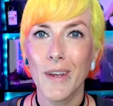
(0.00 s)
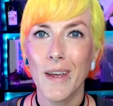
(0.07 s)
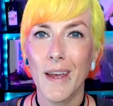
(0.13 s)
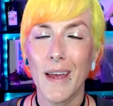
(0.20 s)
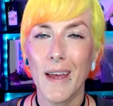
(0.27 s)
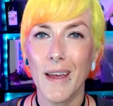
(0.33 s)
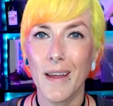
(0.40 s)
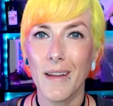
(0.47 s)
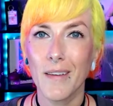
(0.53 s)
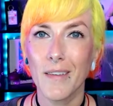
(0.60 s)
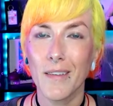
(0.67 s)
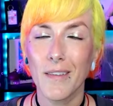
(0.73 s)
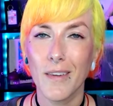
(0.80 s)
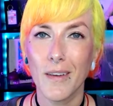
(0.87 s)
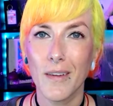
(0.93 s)
and
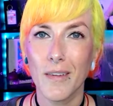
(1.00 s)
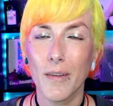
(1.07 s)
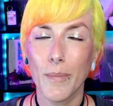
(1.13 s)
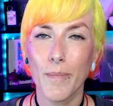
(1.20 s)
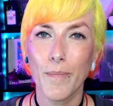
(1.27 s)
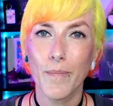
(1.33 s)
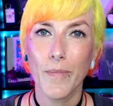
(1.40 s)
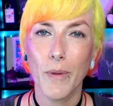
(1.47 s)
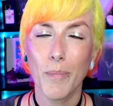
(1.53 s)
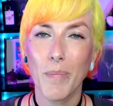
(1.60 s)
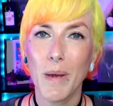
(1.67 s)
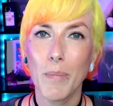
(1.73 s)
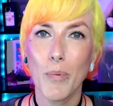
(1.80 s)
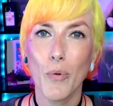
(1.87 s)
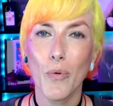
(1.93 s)
the
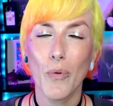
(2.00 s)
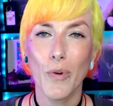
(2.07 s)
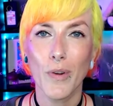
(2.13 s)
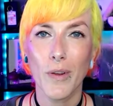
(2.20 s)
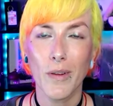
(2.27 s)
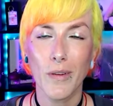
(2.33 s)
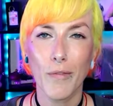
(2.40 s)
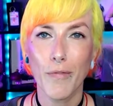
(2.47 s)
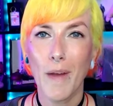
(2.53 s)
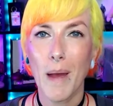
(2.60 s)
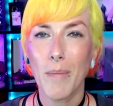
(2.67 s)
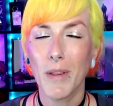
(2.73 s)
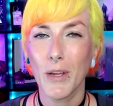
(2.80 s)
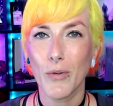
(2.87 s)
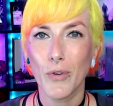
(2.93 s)
people or the
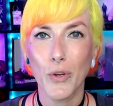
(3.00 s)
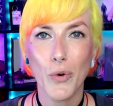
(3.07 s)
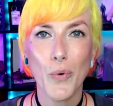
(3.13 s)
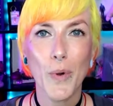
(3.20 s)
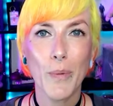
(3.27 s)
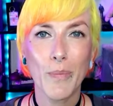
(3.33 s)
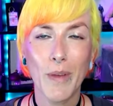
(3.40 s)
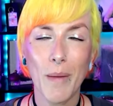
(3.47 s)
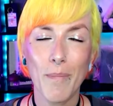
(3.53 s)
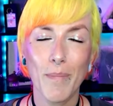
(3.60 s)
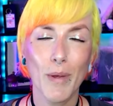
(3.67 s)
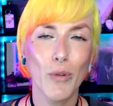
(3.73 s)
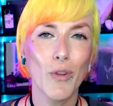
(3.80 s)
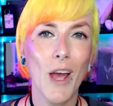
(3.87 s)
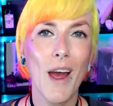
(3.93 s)
family or the group that
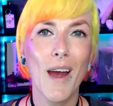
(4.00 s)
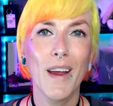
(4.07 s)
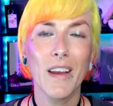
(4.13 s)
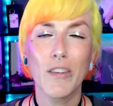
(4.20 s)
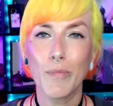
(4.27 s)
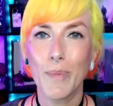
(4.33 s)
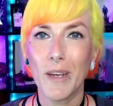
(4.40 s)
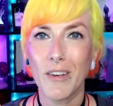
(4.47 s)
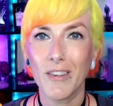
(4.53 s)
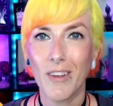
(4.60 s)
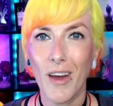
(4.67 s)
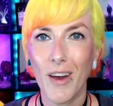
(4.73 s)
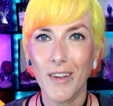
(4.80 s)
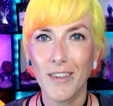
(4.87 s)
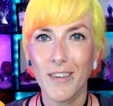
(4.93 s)
built the highest, biggest
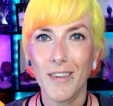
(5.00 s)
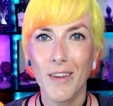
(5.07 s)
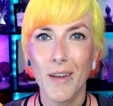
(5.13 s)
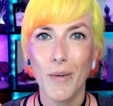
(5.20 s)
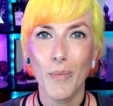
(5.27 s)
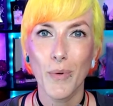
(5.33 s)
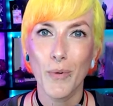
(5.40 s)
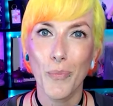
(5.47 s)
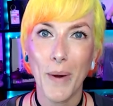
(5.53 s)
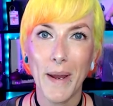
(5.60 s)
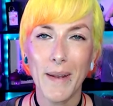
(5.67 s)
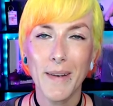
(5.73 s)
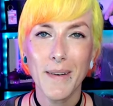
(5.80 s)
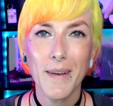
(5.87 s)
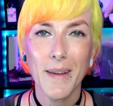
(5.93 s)
hut would
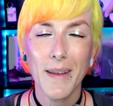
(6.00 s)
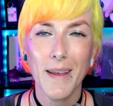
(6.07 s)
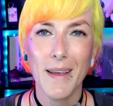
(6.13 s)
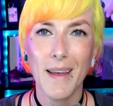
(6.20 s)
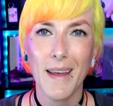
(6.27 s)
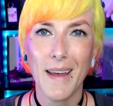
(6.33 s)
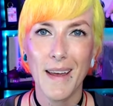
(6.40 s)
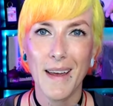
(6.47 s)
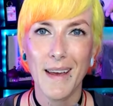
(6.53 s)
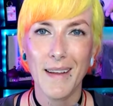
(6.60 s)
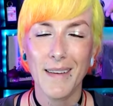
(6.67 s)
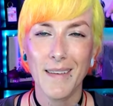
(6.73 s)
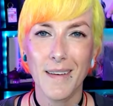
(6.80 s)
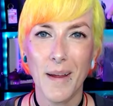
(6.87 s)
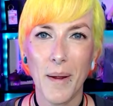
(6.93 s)
win.
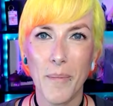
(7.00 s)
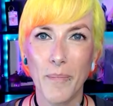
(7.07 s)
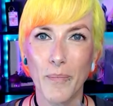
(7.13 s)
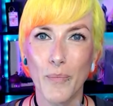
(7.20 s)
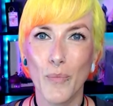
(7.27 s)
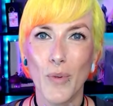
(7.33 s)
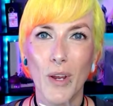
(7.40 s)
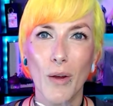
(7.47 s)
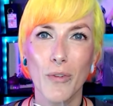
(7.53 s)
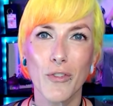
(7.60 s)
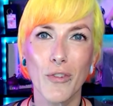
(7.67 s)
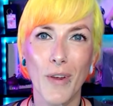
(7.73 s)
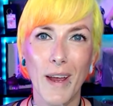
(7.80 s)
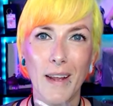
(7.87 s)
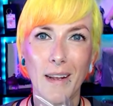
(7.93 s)
And we also
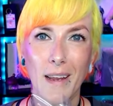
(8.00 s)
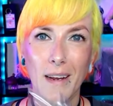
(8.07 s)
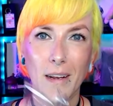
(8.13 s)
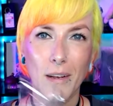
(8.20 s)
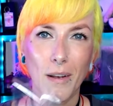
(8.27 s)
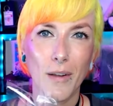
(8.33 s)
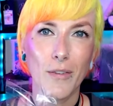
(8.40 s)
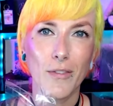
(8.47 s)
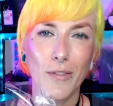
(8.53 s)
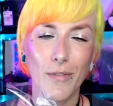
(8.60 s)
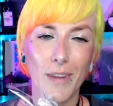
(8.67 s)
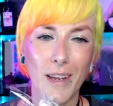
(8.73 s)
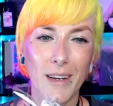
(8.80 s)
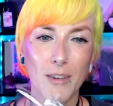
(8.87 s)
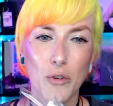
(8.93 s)
had like loads of
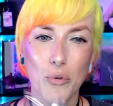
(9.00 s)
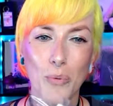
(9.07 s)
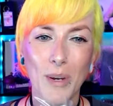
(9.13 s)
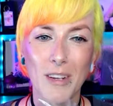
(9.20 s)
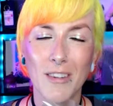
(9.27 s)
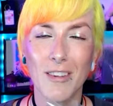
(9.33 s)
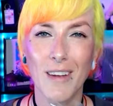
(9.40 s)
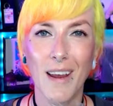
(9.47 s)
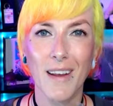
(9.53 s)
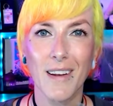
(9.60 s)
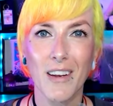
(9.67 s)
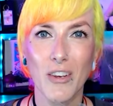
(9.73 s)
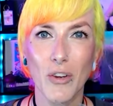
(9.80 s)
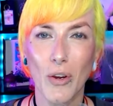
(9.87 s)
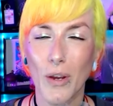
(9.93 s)
like treats there
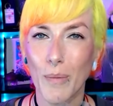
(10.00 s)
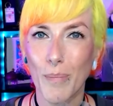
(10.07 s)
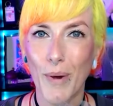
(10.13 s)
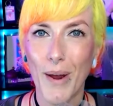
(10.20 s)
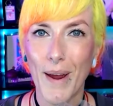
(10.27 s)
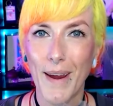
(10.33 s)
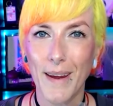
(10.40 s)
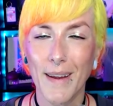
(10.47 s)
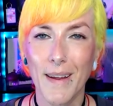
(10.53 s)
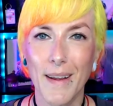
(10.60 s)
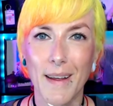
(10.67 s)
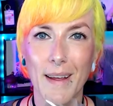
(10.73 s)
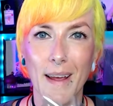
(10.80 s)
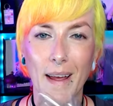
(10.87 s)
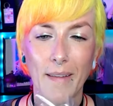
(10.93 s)
that you could buy.
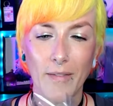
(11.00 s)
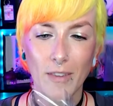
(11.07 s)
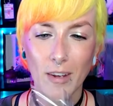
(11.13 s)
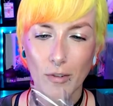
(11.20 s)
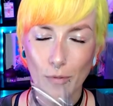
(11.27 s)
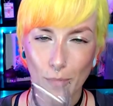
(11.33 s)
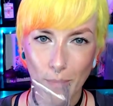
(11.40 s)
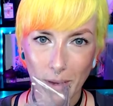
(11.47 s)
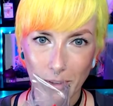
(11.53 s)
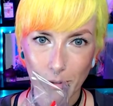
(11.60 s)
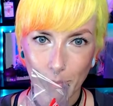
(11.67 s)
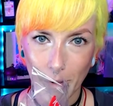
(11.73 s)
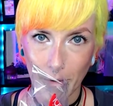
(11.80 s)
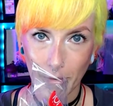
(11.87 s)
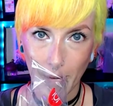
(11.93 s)
And this reminds
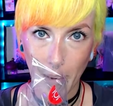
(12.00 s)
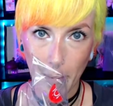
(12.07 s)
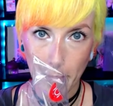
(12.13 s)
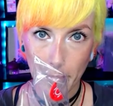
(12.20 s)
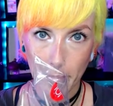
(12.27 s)
me of that.